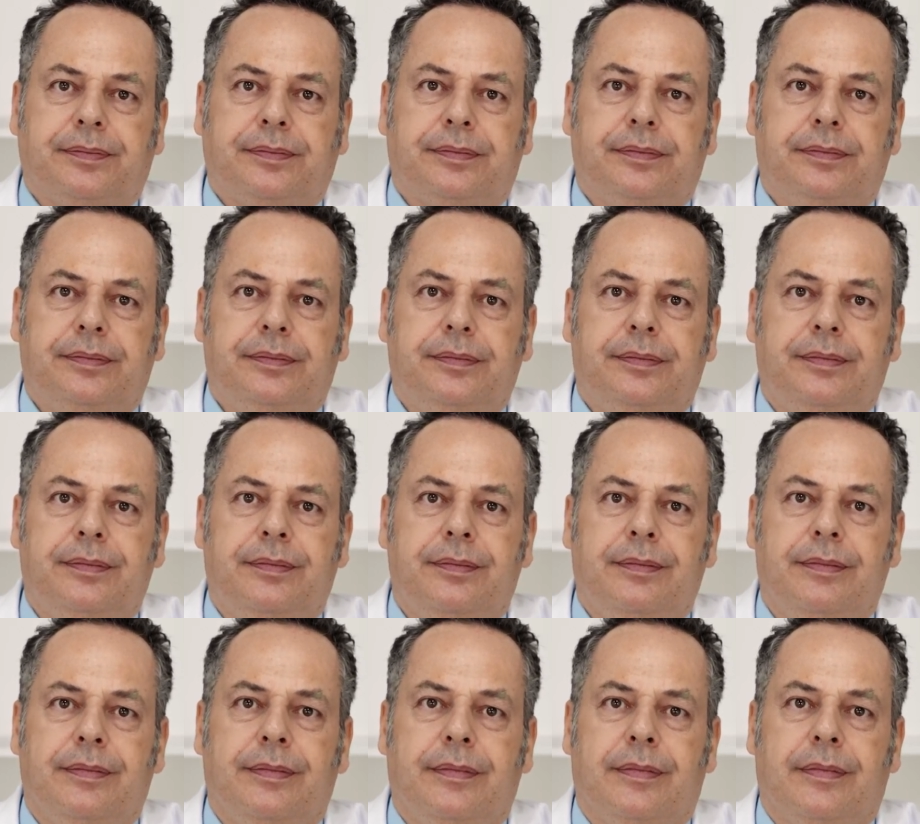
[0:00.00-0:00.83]
So
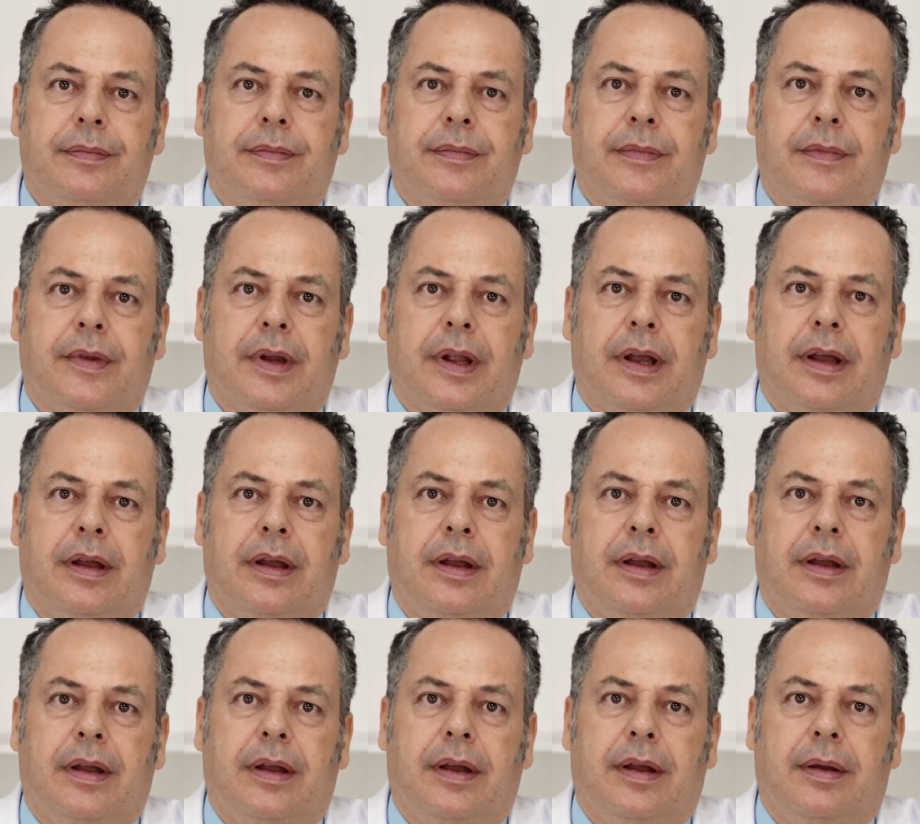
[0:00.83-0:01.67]
if you are interested, do
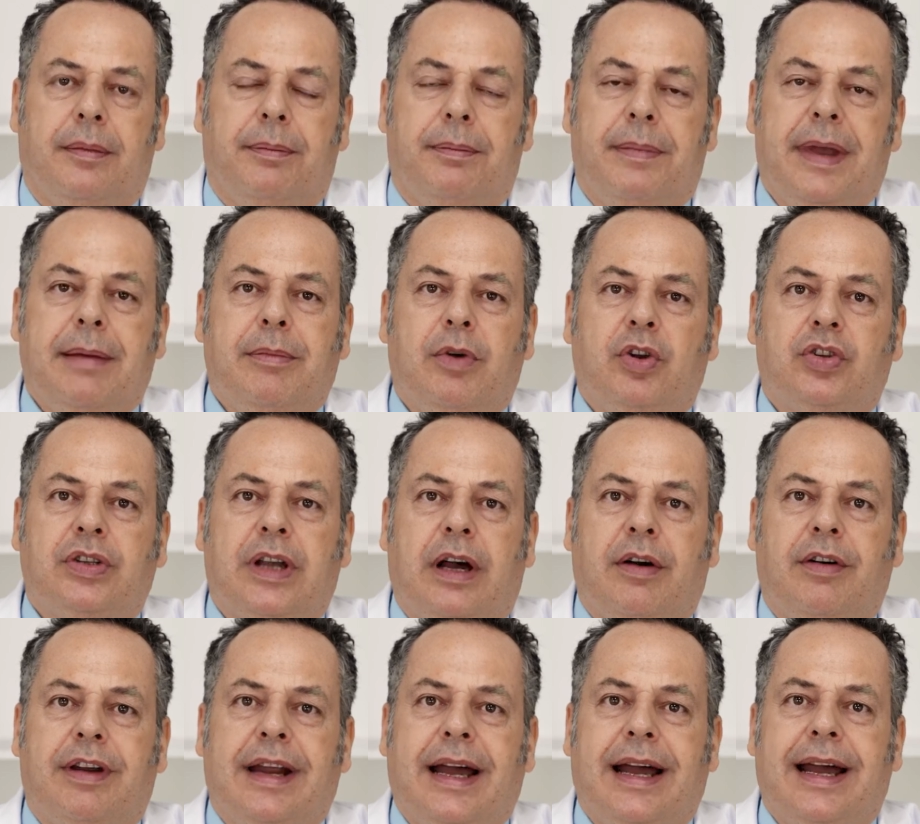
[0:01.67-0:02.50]
not miss our
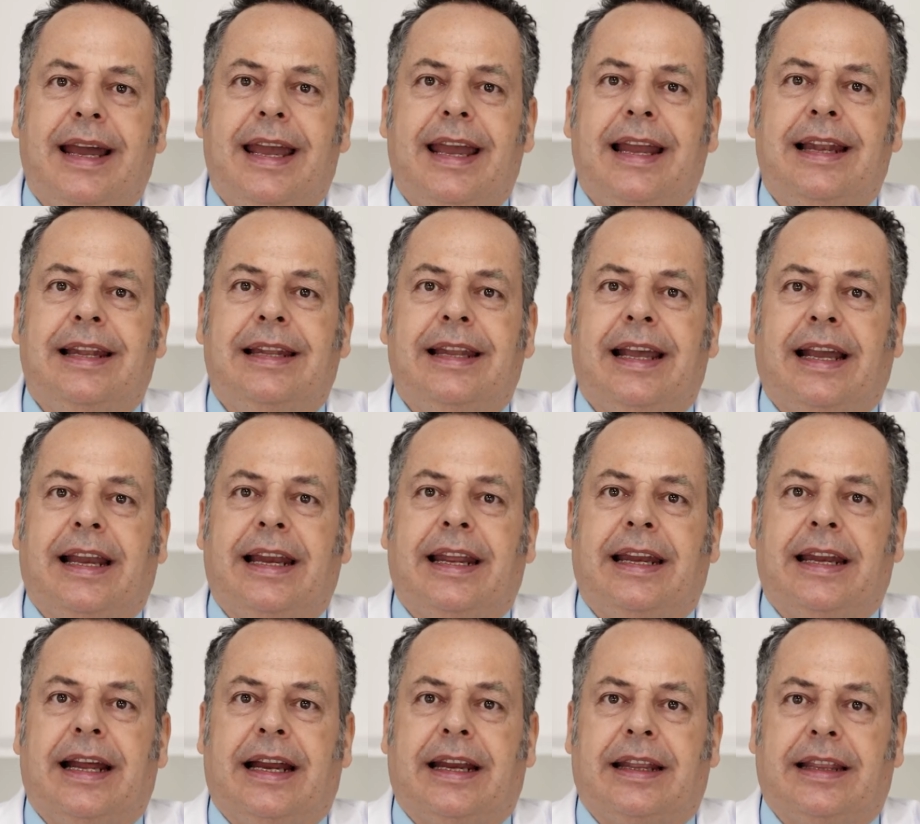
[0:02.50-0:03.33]
next videos.
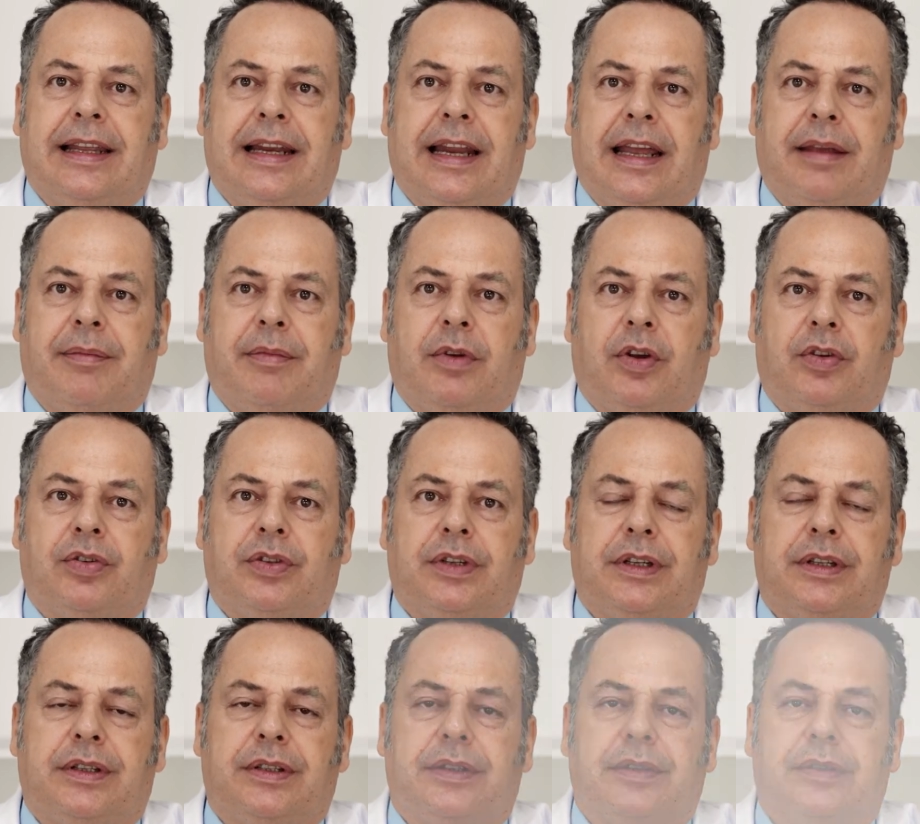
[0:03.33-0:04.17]
Thank you very
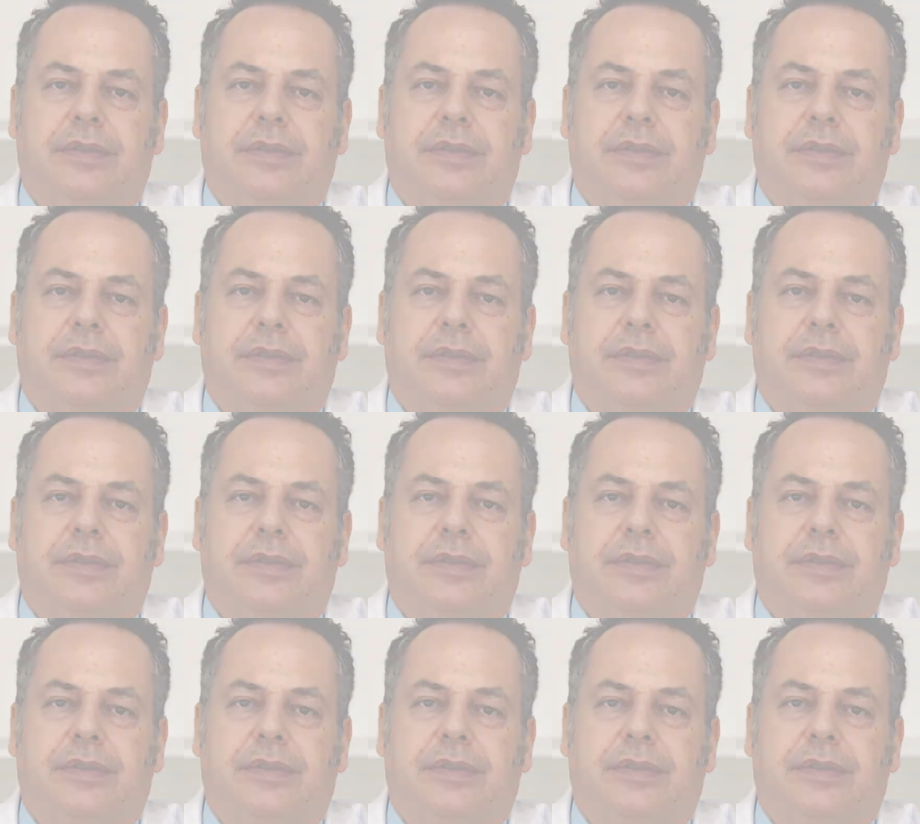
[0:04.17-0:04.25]
much.